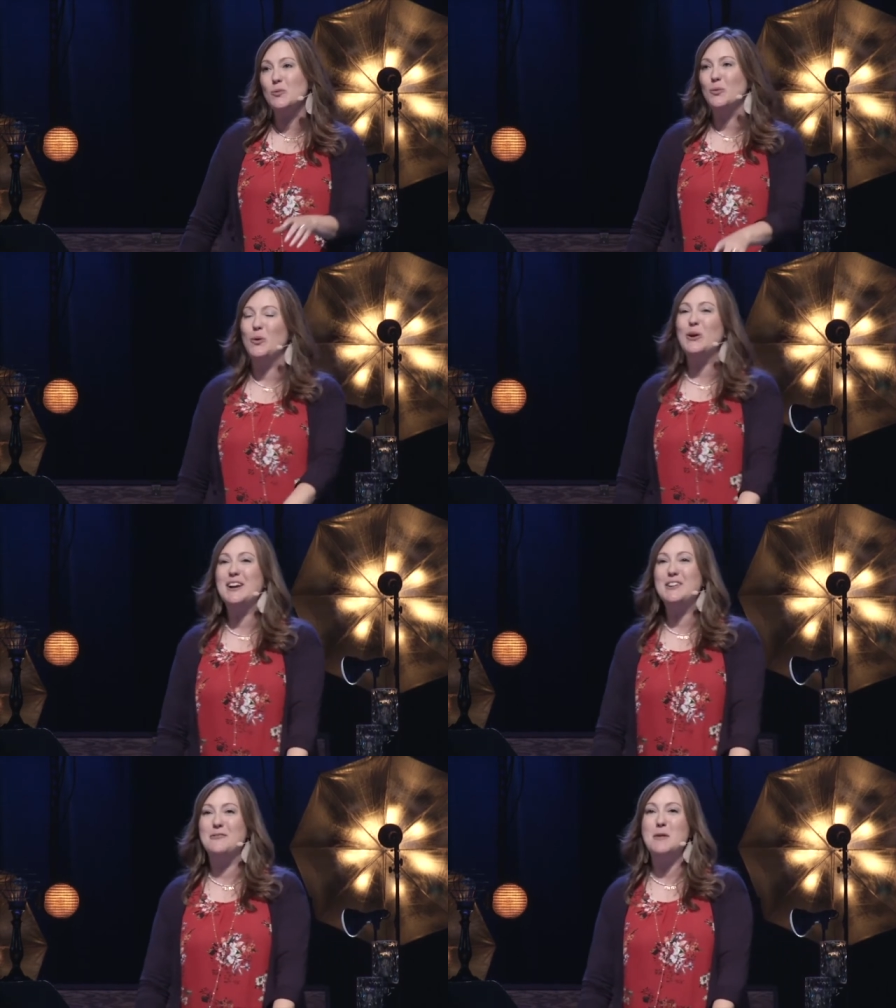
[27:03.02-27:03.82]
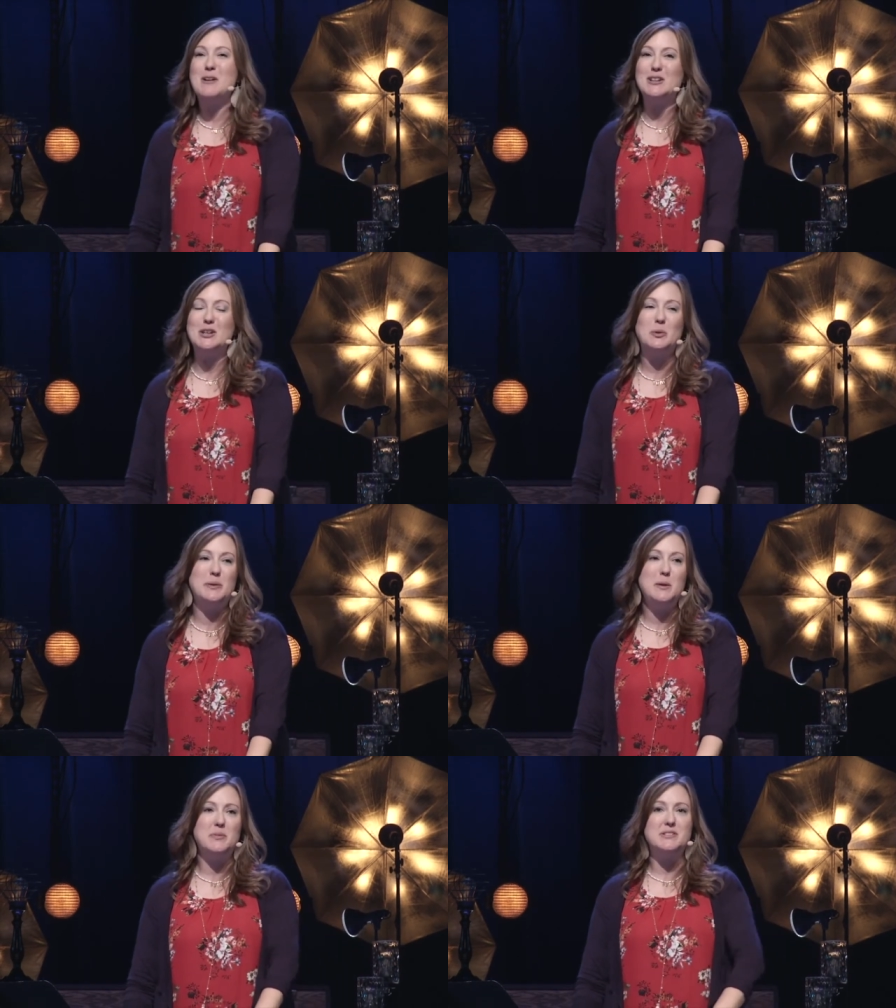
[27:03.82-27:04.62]
our reward from our little
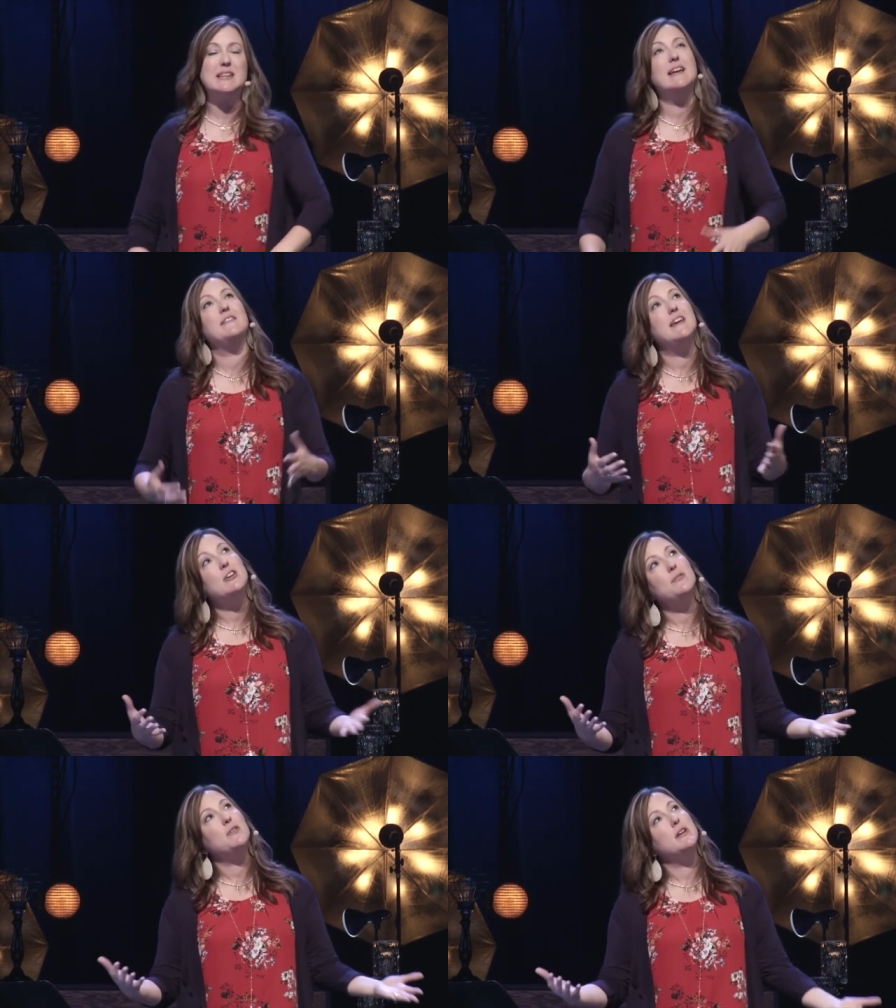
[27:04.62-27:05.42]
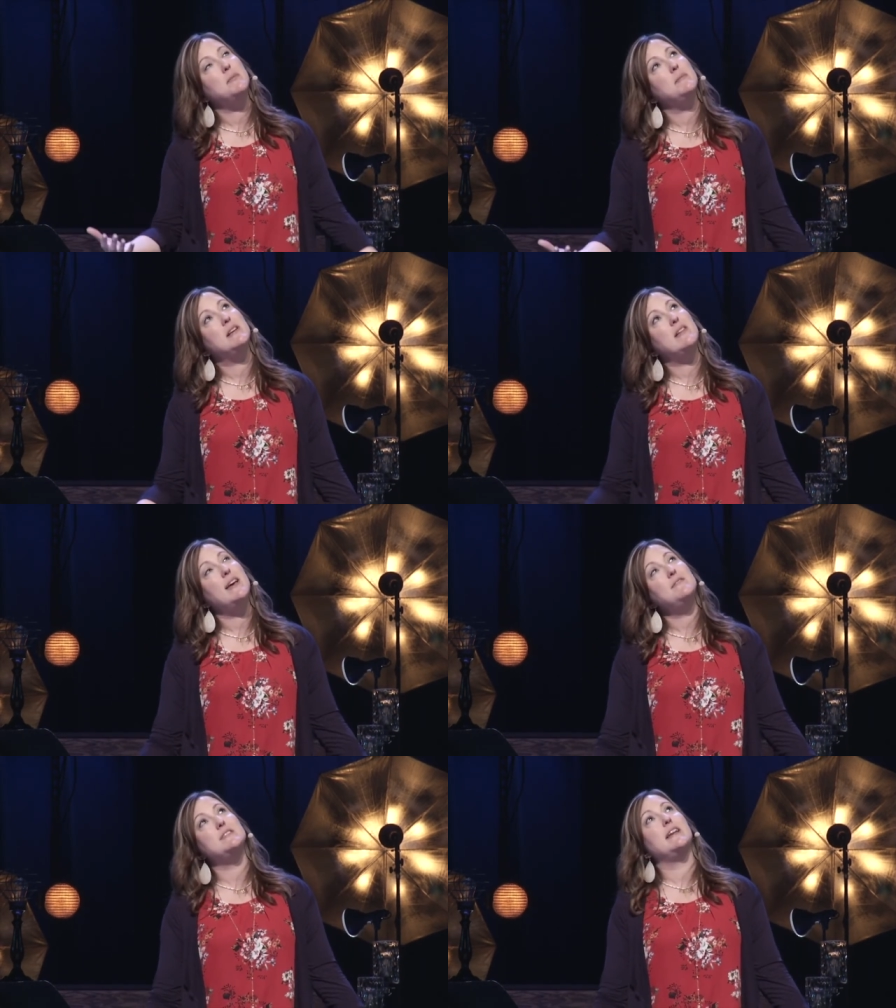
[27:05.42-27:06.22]
people saying, Thank you for keeping me
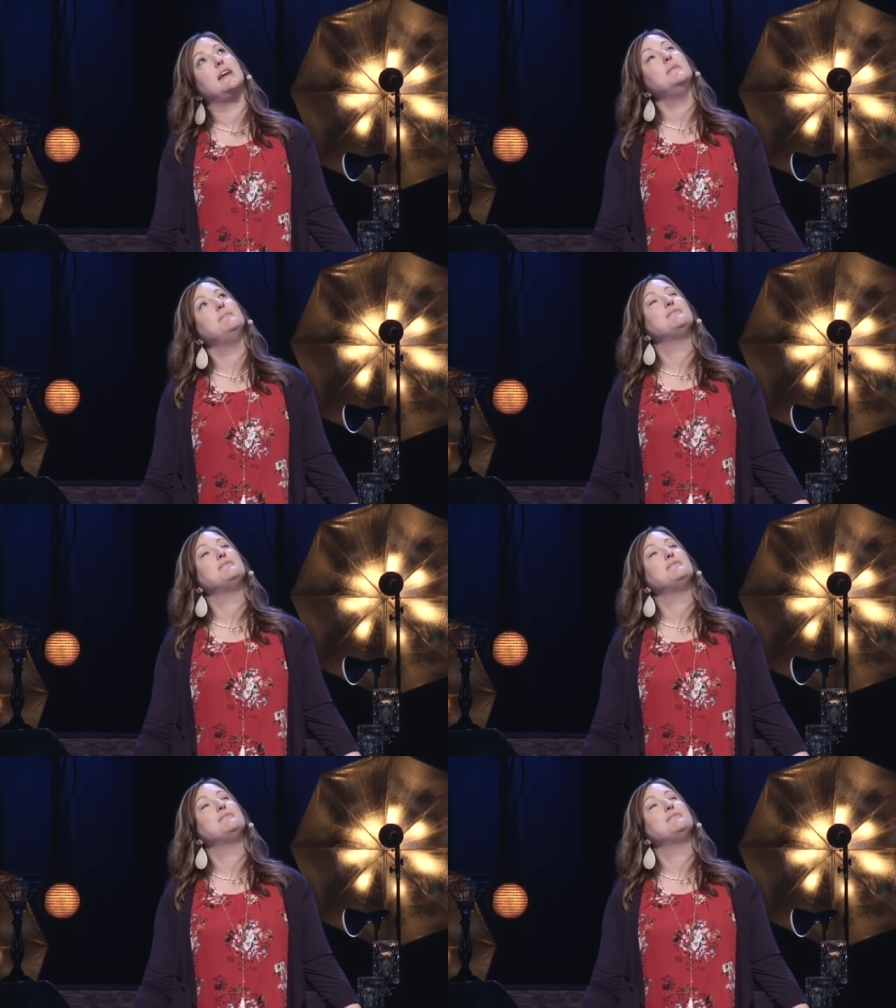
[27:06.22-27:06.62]
alive today,